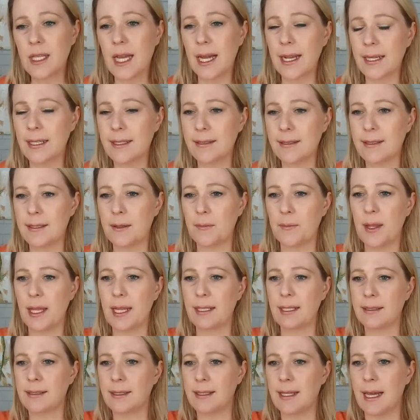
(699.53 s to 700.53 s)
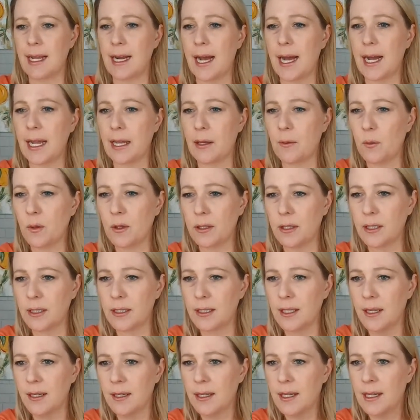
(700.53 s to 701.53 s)
kind of some things that I
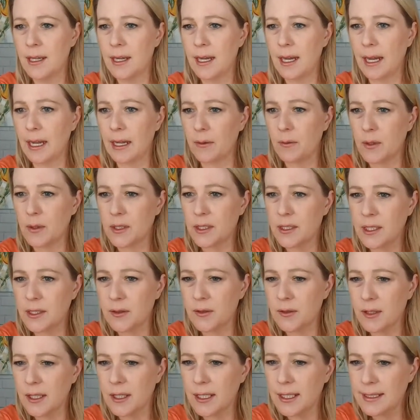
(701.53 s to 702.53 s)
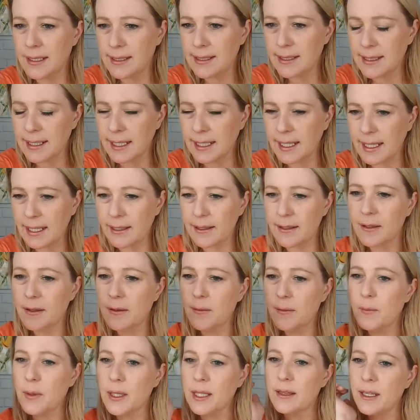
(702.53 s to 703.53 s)
would do. Let's see.
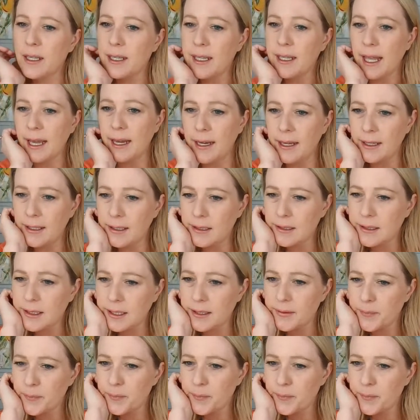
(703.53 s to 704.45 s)
Let me look at